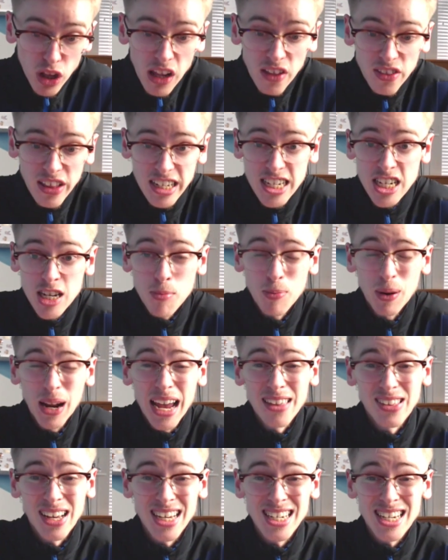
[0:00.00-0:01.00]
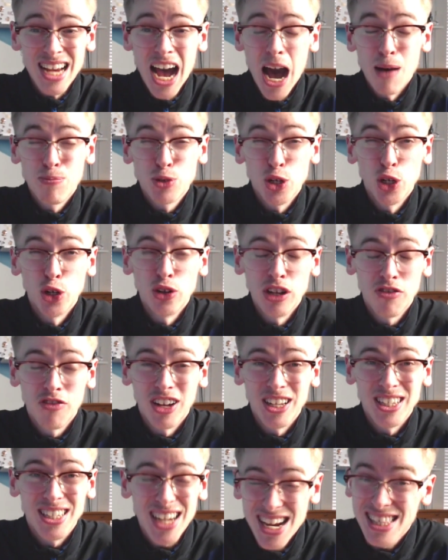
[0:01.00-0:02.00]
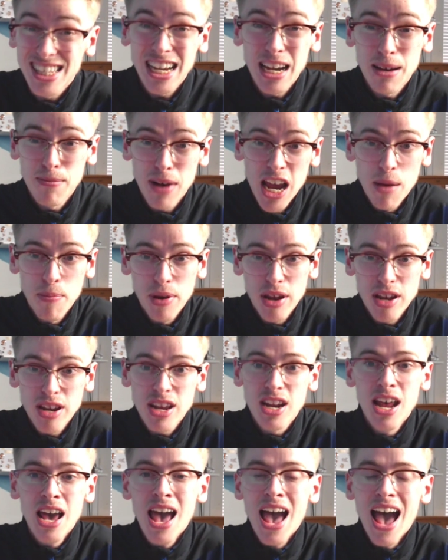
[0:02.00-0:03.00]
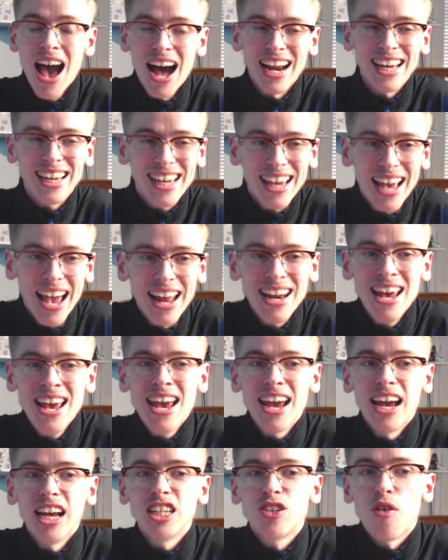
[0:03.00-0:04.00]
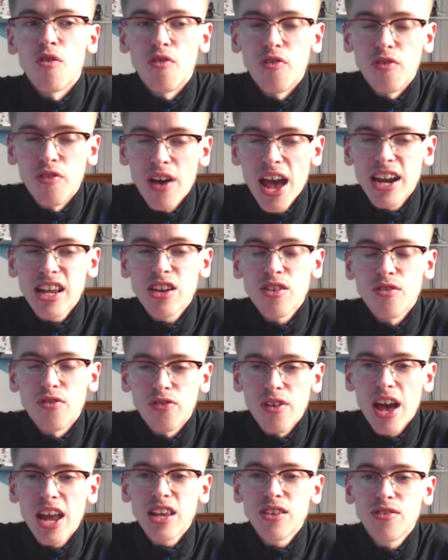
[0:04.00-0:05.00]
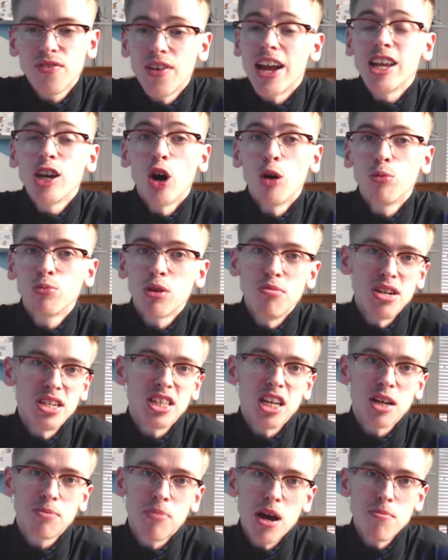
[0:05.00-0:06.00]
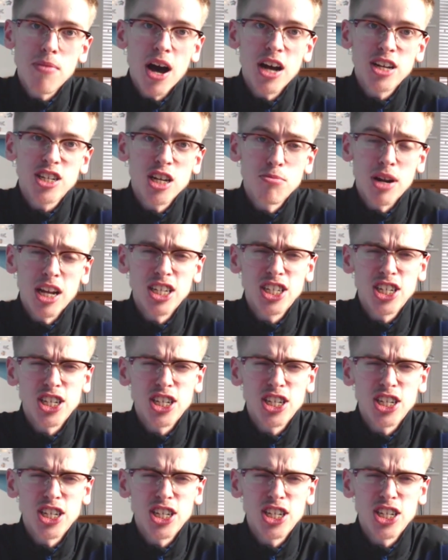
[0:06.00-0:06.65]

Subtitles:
This is a player that is absolutely fantastic in my opinion, and again, it's very, very, very optimistic by Marcel Brands.